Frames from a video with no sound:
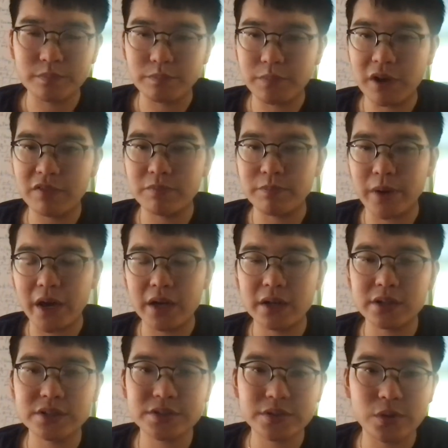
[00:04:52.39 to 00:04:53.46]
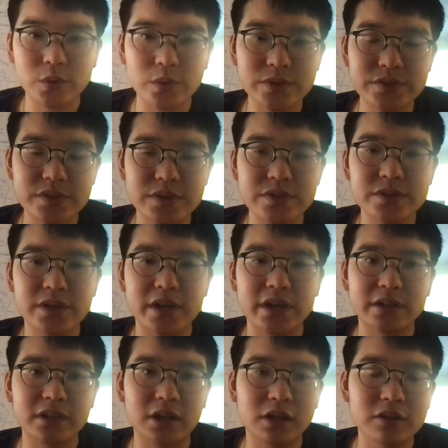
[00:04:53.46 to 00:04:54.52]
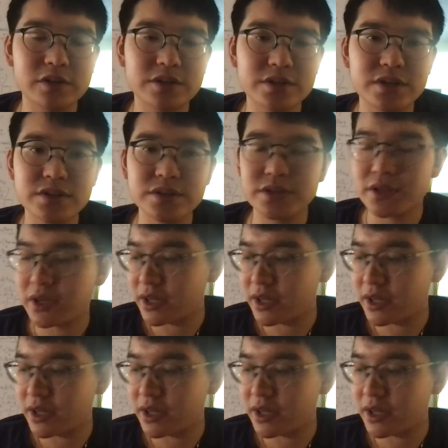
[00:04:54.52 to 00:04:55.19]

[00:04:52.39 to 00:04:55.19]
mathematics courses at colleges